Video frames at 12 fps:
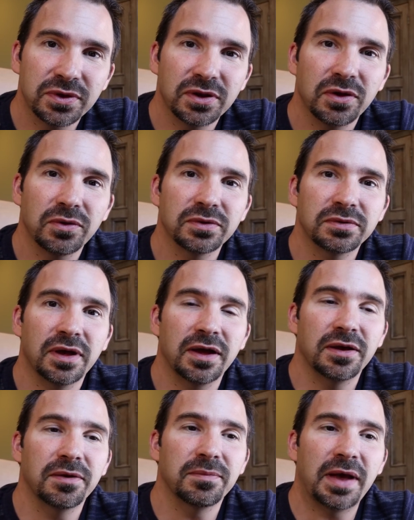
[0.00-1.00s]
You know,
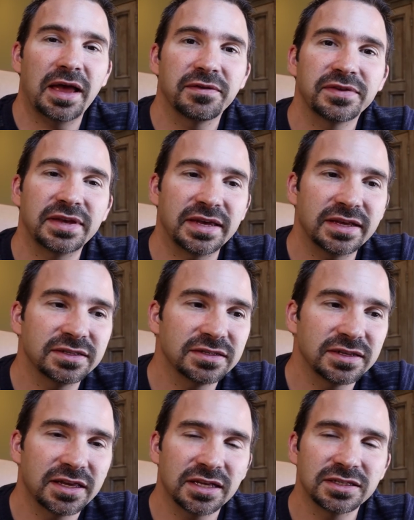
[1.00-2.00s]
um, I have kids,
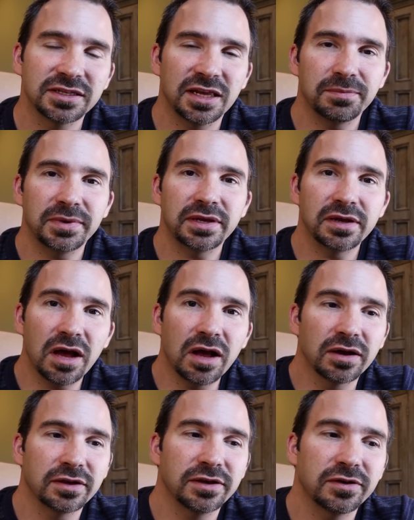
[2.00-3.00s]
and kids keep me
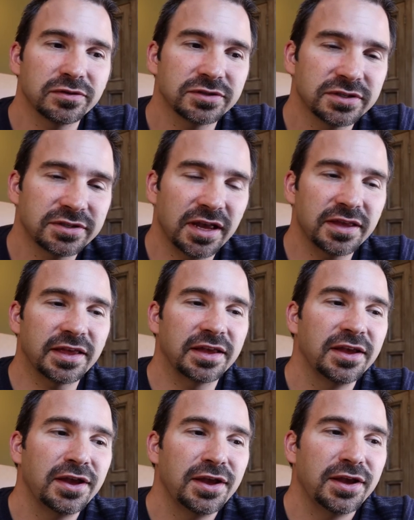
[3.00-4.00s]
young. You know, there's a saying that,
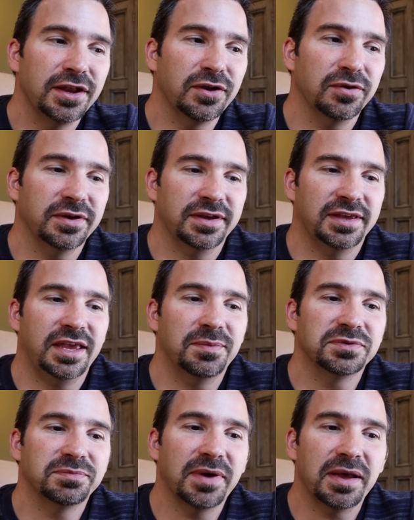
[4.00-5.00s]
you know, it
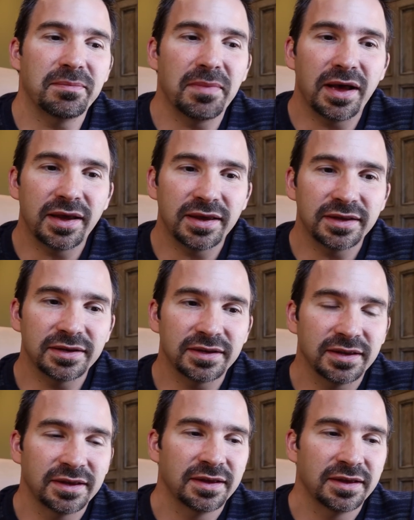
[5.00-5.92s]
keeps my mind